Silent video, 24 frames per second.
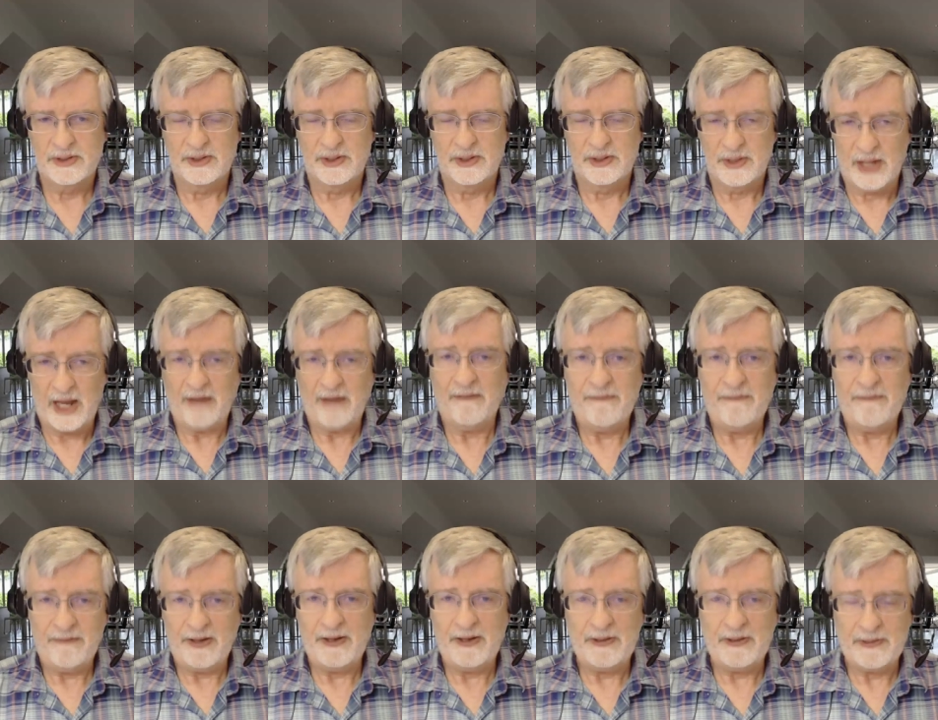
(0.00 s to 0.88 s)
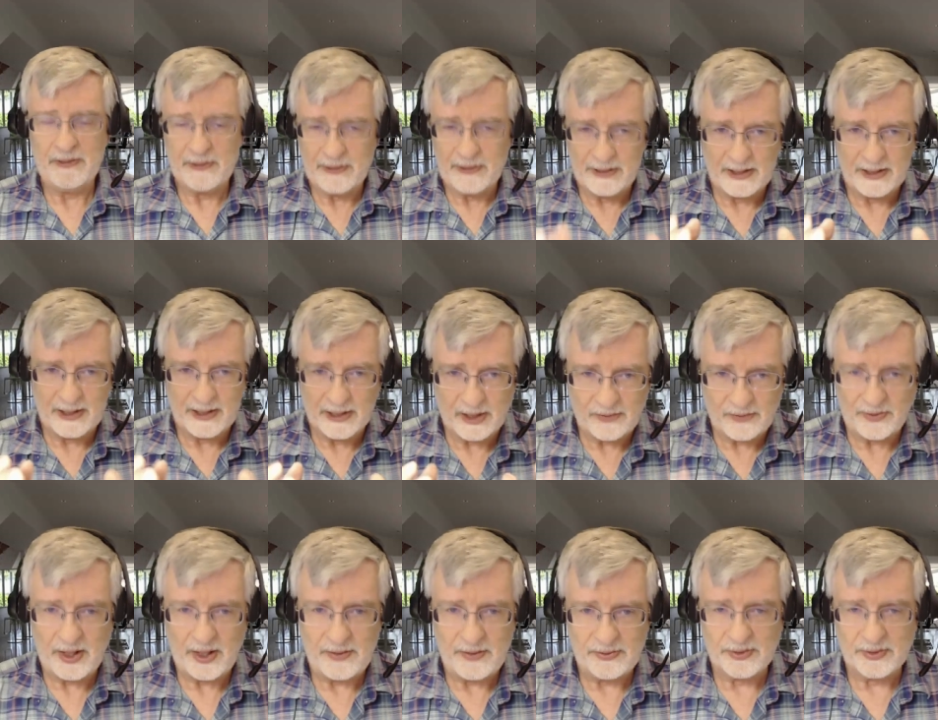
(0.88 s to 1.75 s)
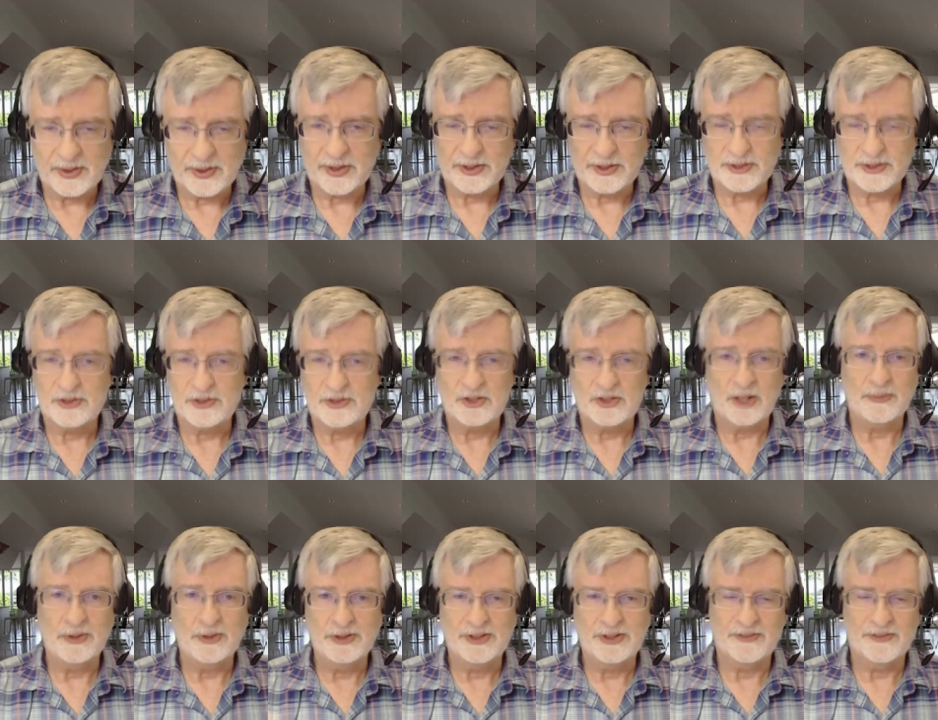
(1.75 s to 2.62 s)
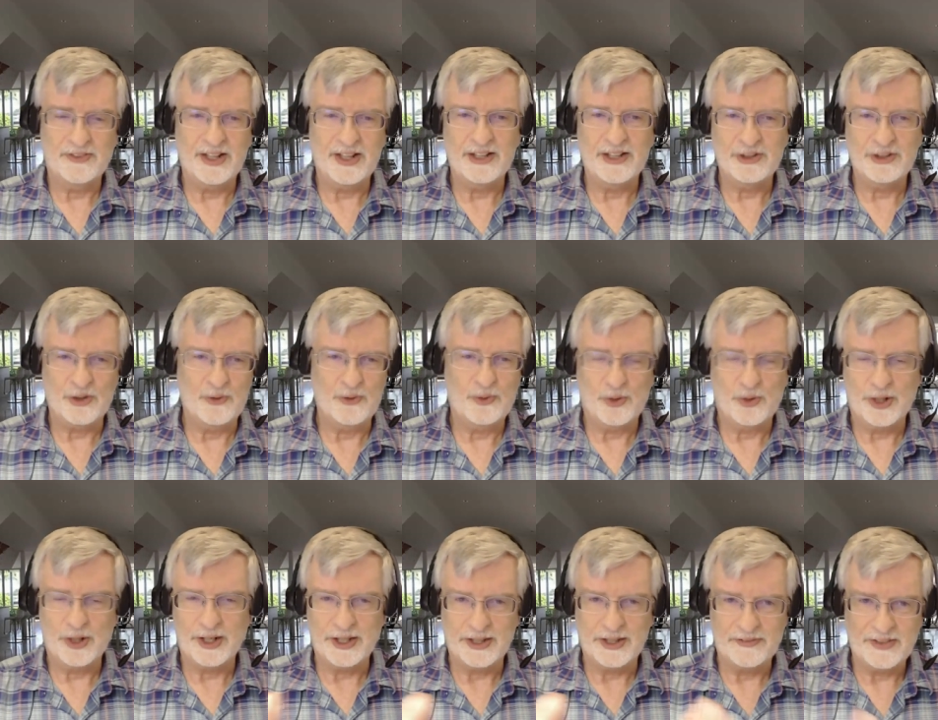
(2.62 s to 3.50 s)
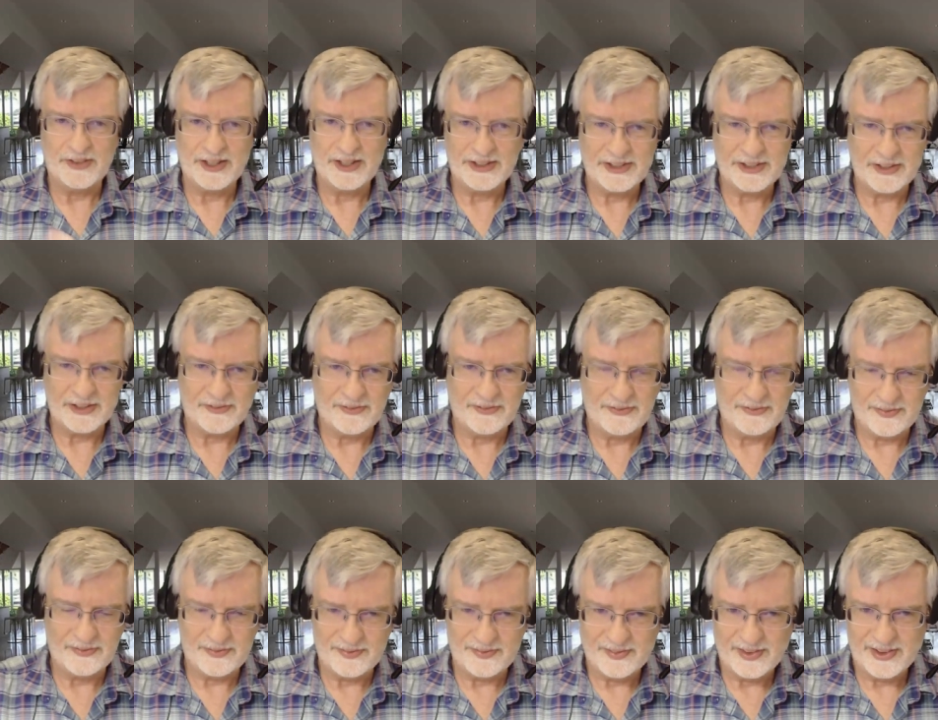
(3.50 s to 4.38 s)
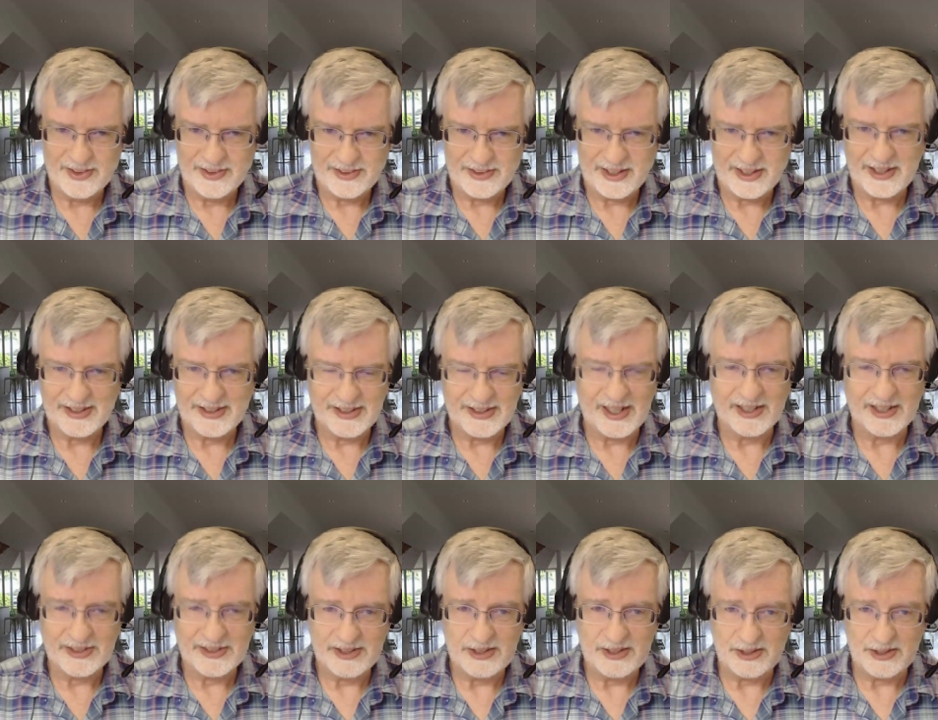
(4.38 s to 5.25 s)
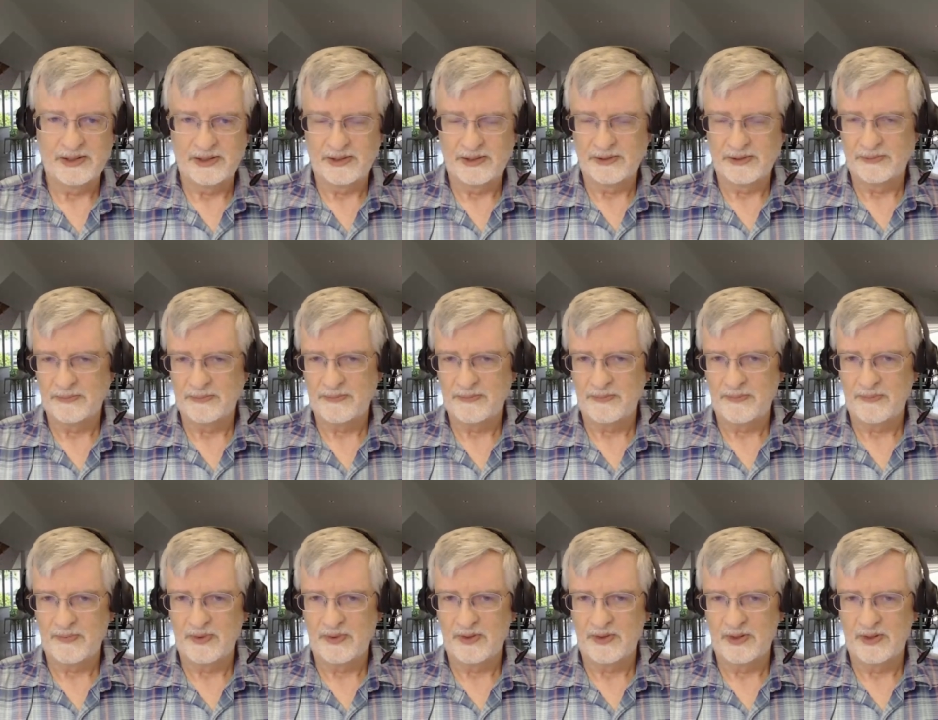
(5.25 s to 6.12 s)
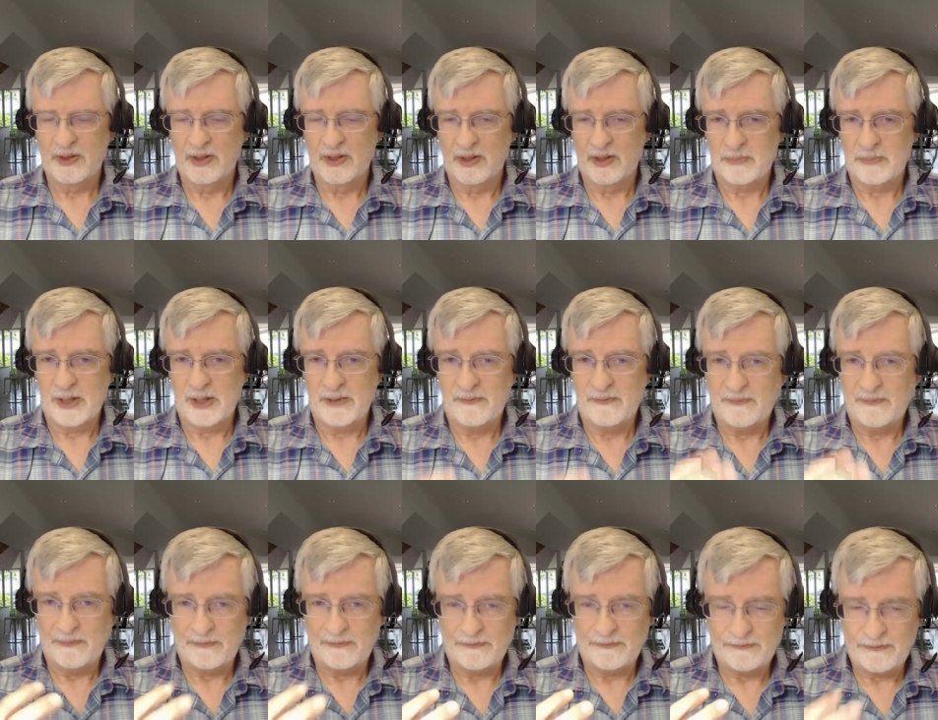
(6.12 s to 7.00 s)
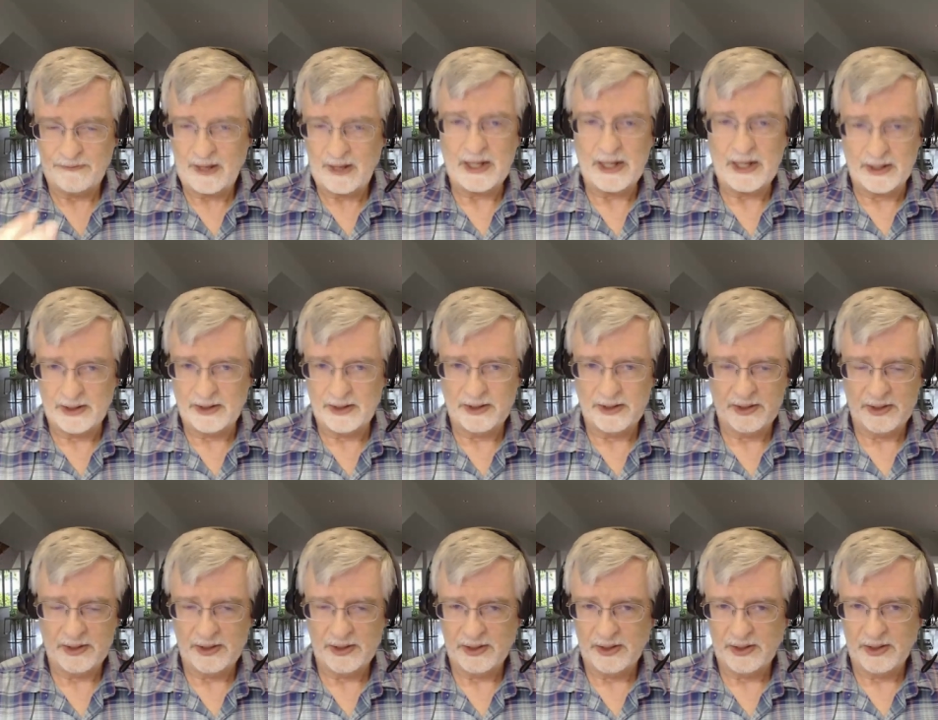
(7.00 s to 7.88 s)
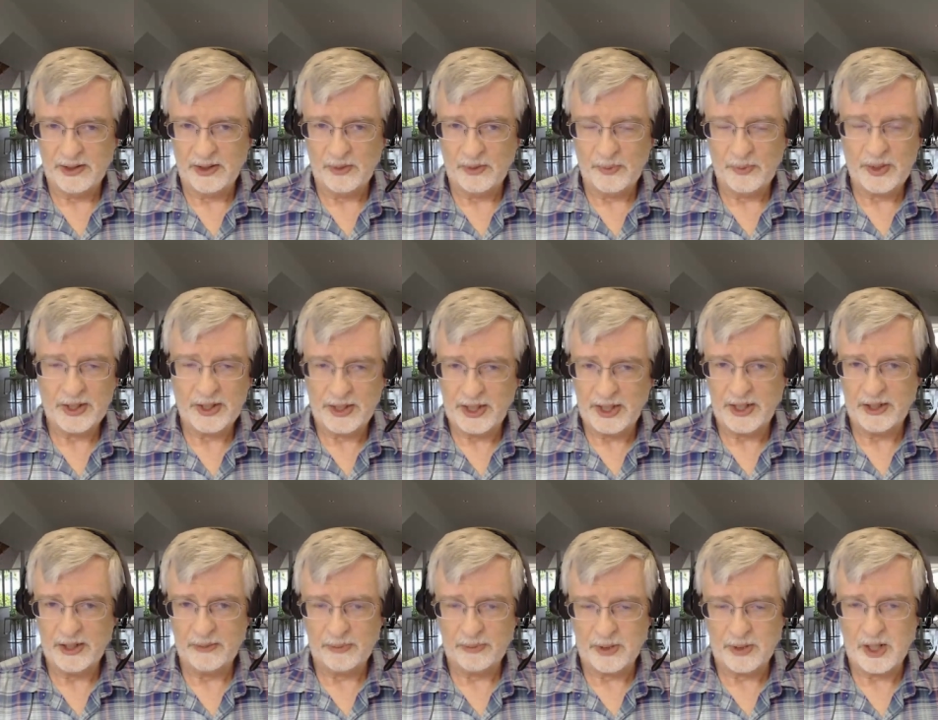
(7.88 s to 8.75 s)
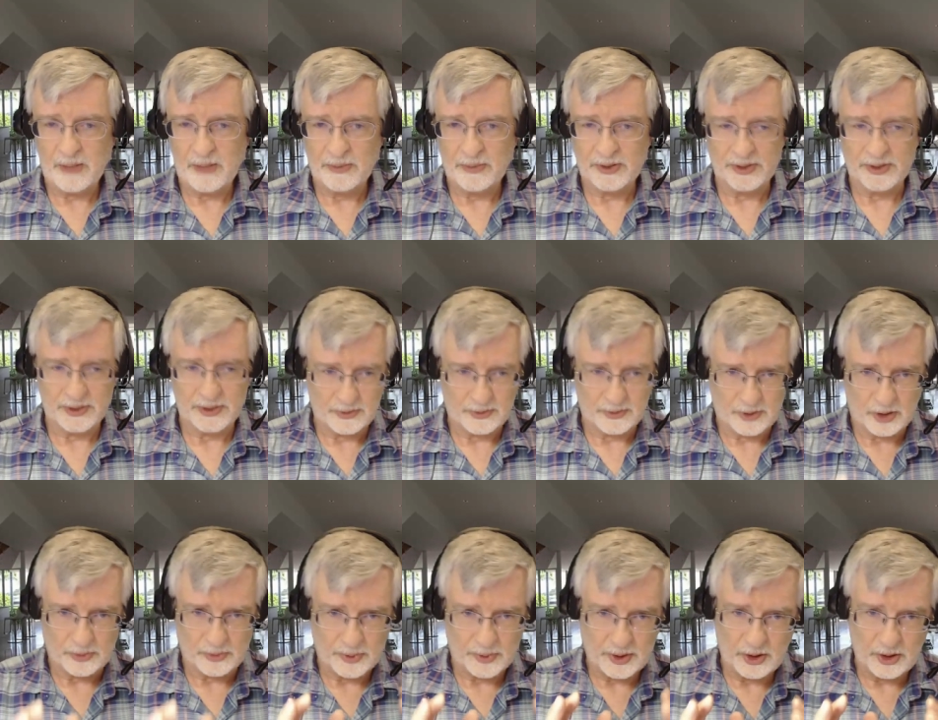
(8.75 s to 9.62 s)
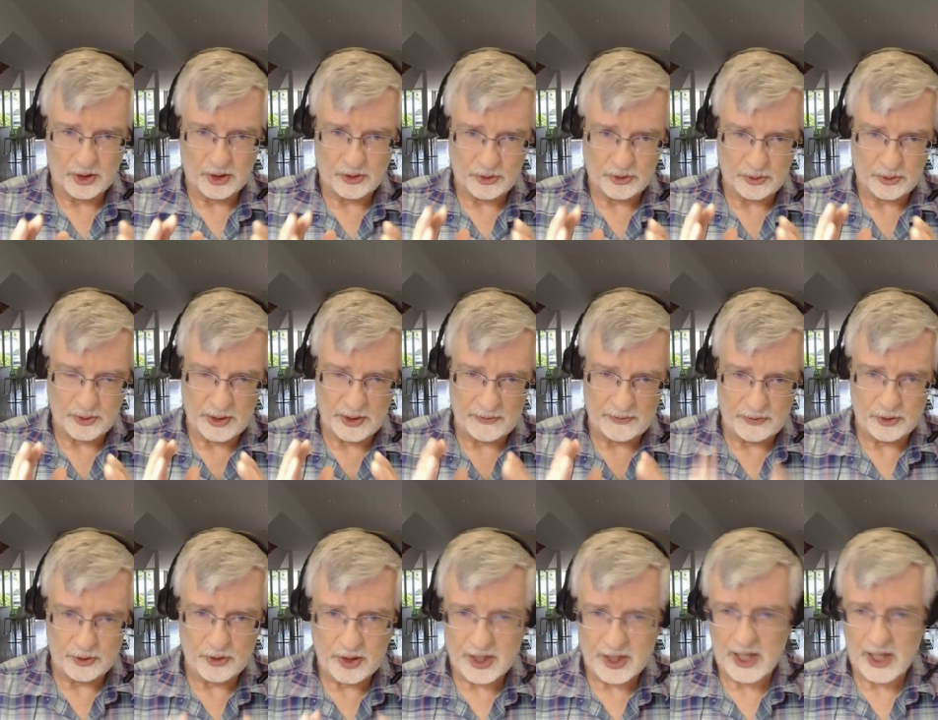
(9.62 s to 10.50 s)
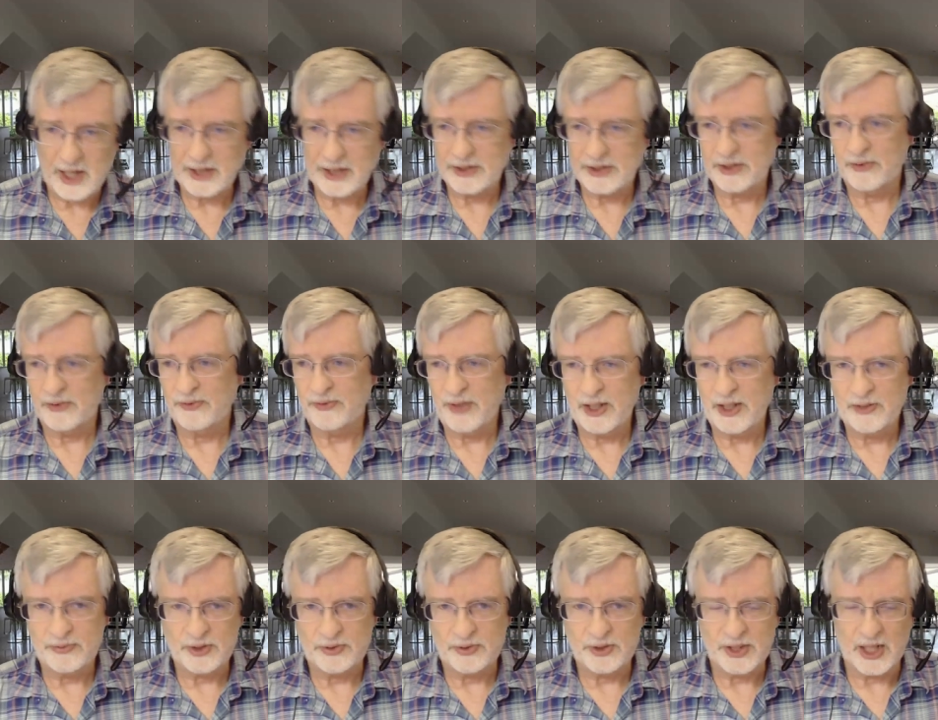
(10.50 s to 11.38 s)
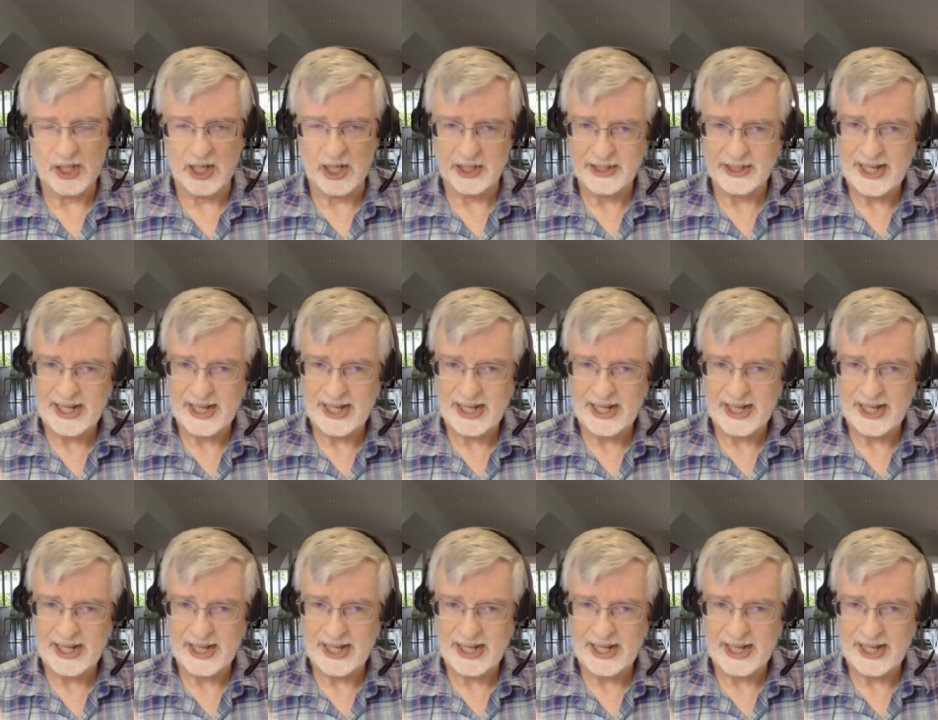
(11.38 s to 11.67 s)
Have faith in God's faithfulness is the substance of things hoped for, evidence of things not seen. By faith, we attain promises because we, look, we view God as the faithful God.